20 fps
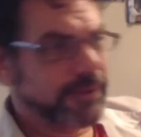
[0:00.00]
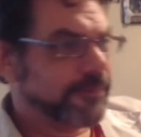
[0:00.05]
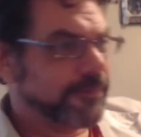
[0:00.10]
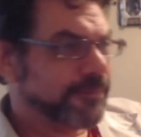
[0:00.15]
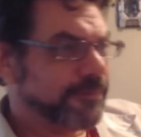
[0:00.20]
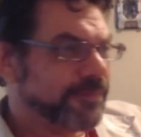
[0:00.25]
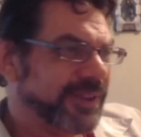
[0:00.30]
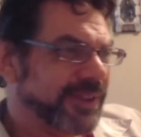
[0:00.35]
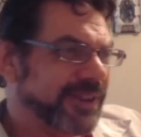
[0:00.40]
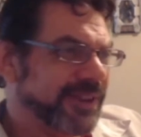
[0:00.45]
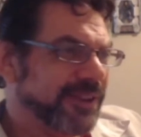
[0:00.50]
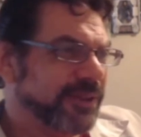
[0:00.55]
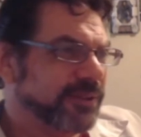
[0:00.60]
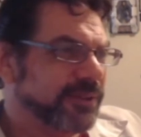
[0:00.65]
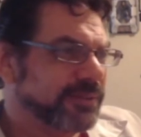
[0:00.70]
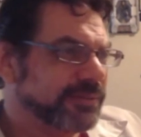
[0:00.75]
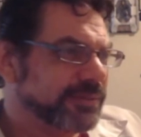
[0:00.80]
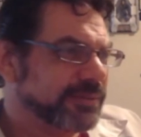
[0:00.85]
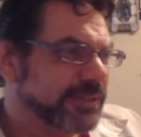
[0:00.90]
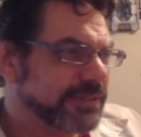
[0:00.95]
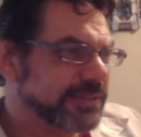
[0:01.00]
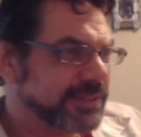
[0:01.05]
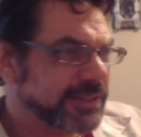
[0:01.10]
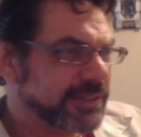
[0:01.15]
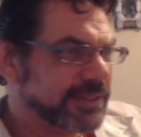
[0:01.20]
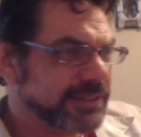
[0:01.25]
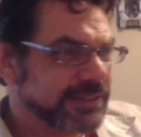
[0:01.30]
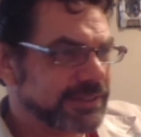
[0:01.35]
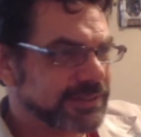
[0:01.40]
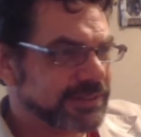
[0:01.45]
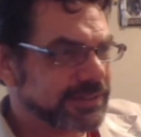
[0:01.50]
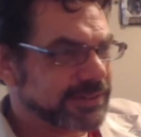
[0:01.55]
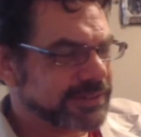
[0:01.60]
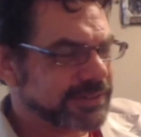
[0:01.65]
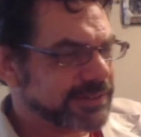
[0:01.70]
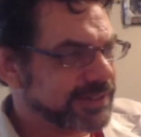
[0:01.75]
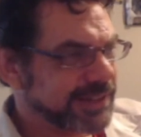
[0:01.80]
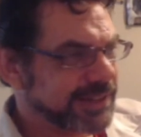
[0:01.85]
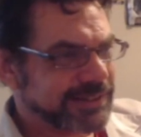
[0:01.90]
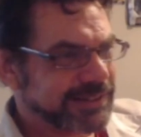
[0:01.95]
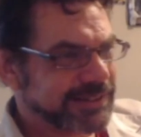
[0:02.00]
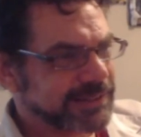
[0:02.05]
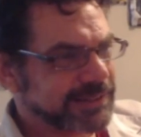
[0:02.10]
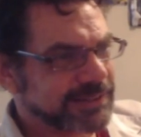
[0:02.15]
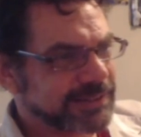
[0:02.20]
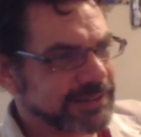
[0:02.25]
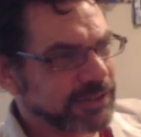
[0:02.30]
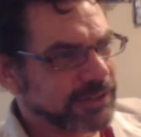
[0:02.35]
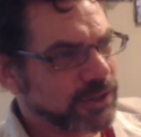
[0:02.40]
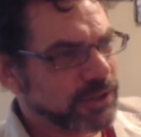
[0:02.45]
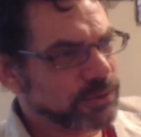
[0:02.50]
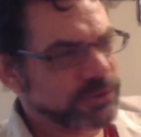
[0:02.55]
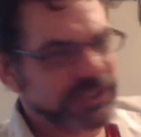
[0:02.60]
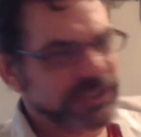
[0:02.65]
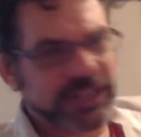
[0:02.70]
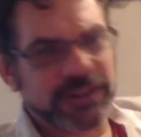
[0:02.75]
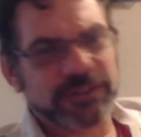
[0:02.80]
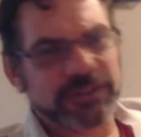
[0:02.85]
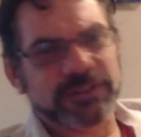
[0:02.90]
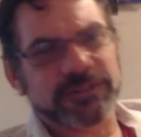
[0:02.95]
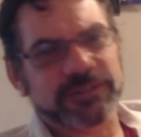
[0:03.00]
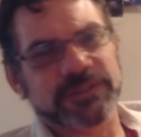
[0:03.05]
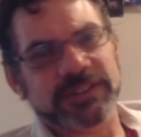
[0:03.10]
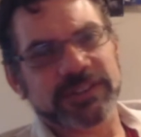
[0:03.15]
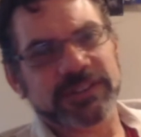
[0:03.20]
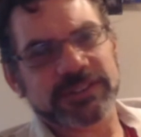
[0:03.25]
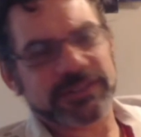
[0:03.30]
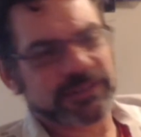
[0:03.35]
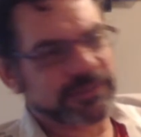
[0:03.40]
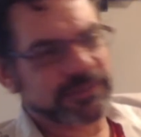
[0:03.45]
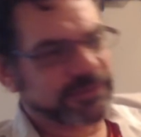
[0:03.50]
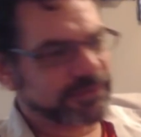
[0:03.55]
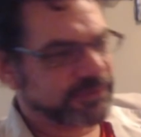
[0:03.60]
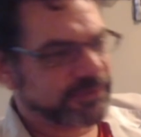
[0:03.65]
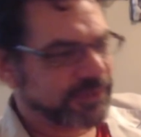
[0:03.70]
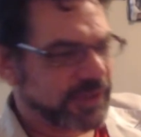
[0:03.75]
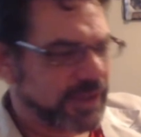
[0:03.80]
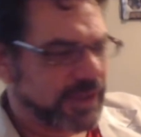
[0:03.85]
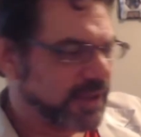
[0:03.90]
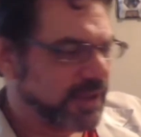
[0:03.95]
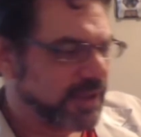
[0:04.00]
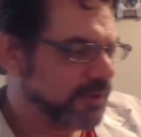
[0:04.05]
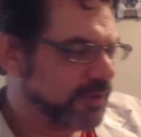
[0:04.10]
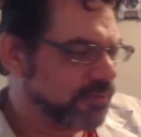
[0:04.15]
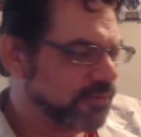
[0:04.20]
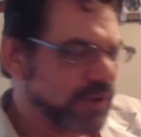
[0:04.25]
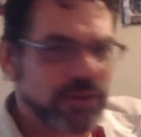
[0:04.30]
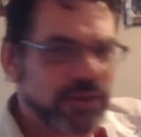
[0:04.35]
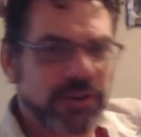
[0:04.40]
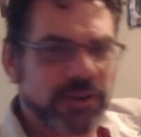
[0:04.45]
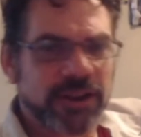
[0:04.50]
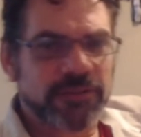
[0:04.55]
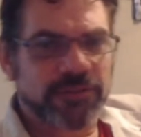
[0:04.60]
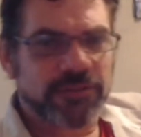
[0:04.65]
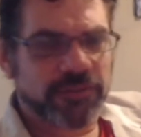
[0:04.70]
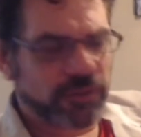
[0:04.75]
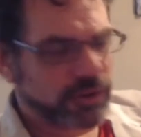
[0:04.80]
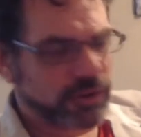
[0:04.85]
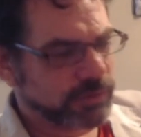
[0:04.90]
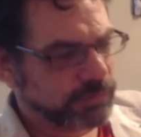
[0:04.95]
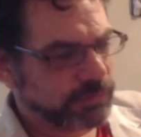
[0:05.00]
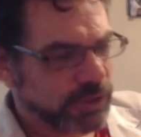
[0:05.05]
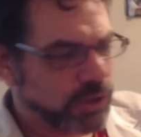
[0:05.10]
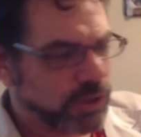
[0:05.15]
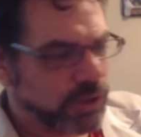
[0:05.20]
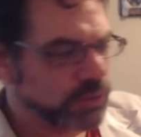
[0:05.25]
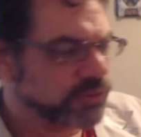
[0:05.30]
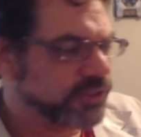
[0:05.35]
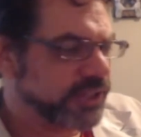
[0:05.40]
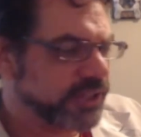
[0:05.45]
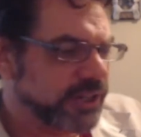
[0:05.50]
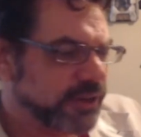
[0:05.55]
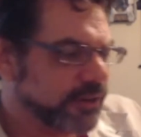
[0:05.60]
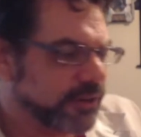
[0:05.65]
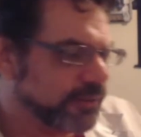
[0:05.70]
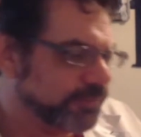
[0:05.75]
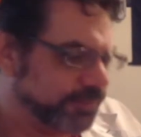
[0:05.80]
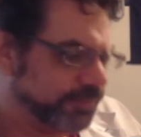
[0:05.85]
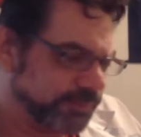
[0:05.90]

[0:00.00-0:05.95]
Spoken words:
It's low tier divisive rhetoric for low tier